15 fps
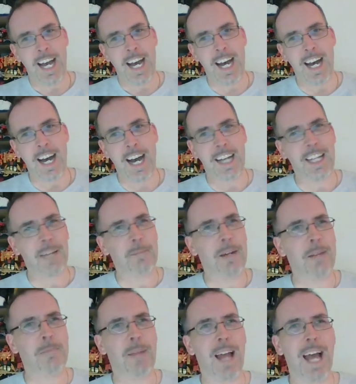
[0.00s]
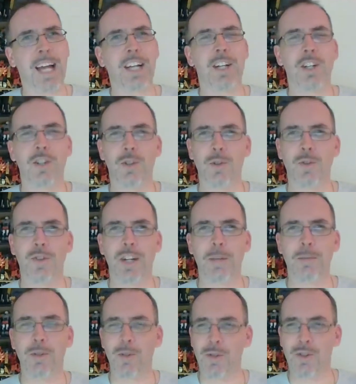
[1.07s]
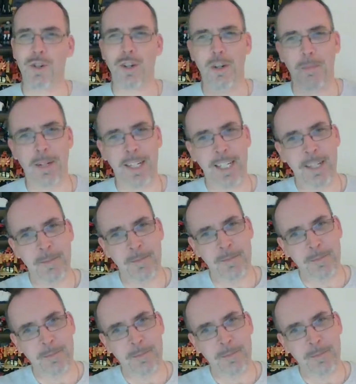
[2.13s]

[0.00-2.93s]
I like mine black. 2 cream, 2 sugar, buddy.